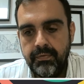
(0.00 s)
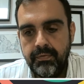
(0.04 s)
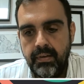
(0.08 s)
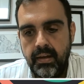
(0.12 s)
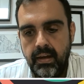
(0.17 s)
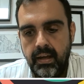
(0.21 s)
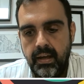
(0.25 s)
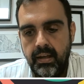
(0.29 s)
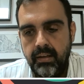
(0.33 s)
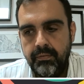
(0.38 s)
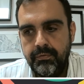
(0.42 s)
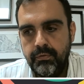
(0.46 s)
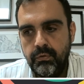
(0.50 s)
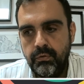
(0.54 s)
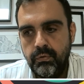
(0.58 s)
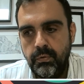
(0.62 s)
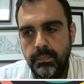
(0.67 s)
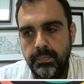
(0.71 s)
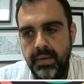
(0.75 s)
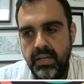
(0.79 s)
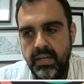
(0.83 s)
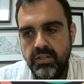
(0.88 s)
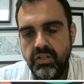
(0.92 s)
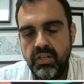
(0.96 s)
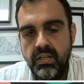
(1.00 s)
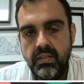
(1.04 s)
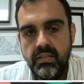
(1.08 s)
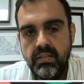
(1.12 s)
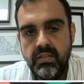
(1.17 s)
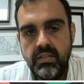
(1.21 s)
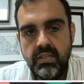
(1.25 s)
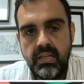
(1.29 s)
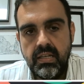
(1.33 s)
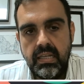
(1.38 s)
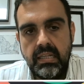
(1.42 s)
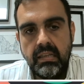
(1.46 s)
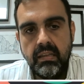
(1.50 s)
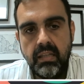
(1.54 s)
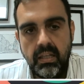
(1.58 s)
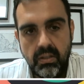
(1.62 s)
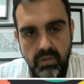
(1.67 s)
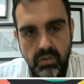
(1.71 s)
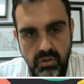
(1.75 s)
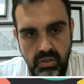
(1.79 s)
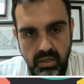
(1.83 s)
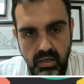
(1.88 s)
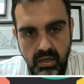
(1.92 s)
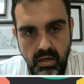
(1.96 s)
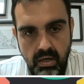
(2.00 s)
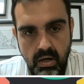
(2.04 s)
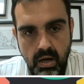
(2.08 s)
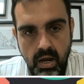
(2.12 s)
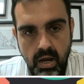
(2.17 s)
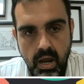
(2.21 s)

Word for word: I have two passions in teaching.